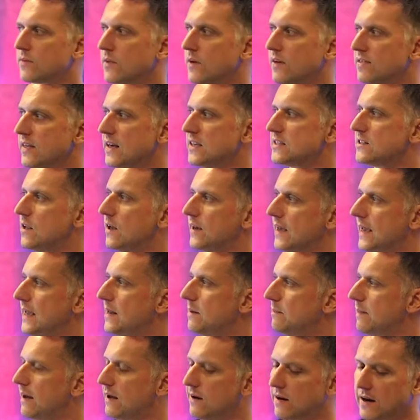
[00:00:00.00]
Things like
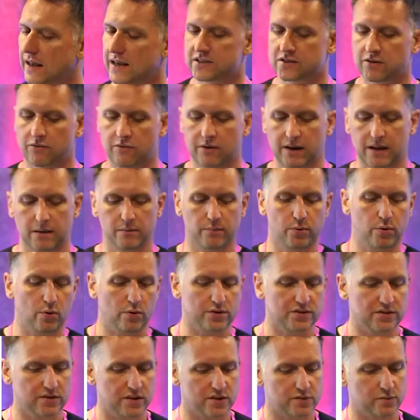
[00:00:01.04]
inbound links are really
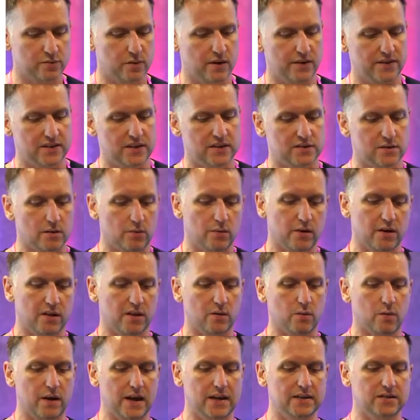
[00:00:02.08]
important as well. This is one of the
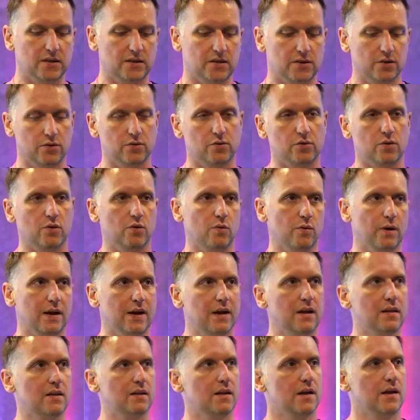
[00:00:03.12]
ways that Google
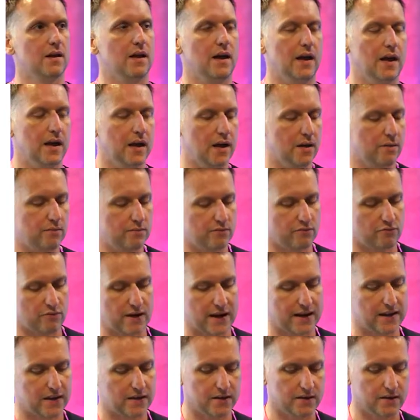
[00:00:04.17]
will rank